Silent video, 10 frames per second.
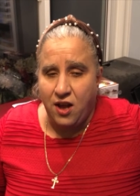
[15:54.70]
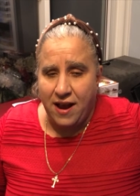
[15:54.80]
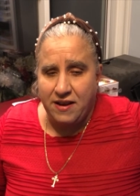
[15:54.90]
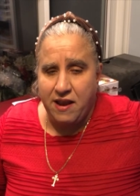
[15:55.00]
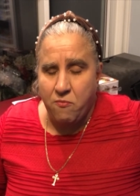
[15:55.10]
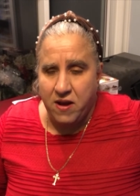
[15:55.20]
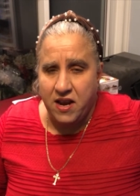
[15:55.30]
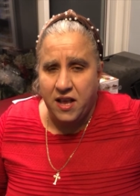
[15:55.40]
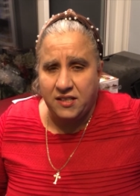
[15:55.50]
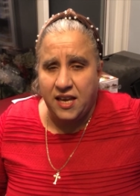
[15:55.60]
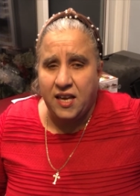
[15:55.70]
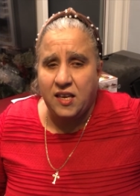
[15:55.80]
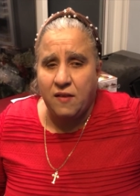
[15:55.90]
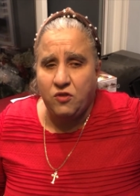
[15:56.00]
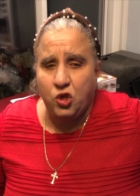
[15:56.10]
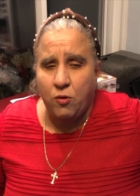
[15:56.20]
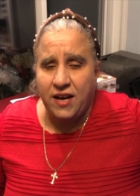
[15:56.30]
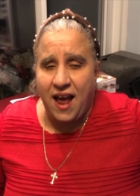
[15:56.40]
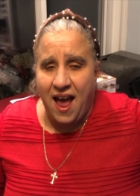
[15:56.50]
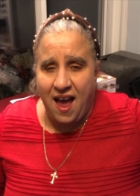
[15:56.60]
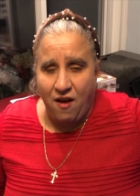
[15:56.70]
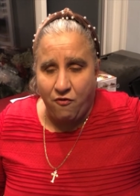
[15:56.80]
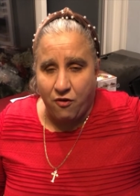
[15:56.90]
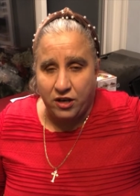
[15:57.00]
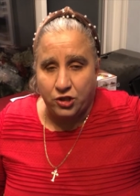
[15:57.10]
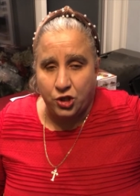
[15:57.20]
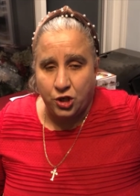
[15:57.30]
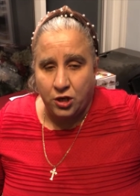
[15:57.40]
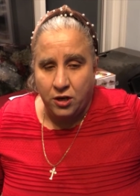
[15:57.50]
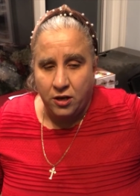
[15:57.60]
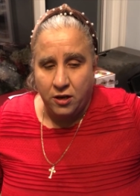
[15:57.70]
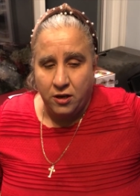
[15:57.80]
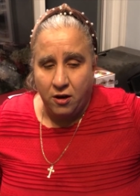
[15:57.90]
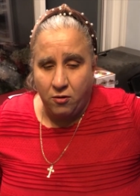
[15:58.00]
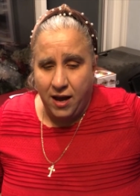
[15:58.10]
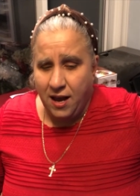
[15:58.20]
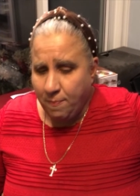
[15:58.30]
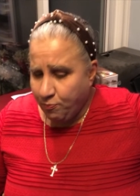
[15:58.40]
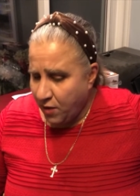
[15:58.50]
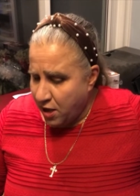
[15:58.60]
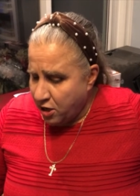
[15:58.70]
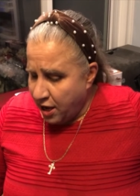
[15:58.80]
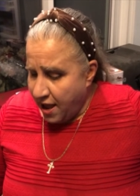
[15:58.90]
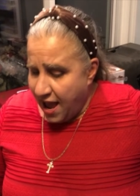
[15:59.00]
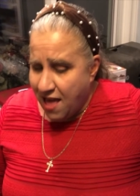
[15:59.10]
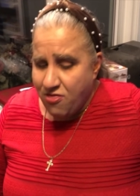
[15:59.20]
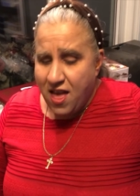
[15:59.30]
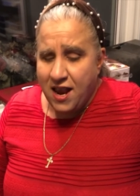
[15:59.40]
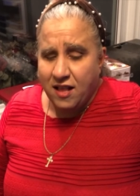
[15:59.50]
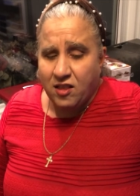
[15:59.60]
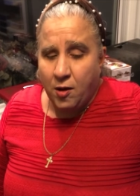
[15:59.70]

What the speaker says: 90 readings, it gives you an average, okay? And then at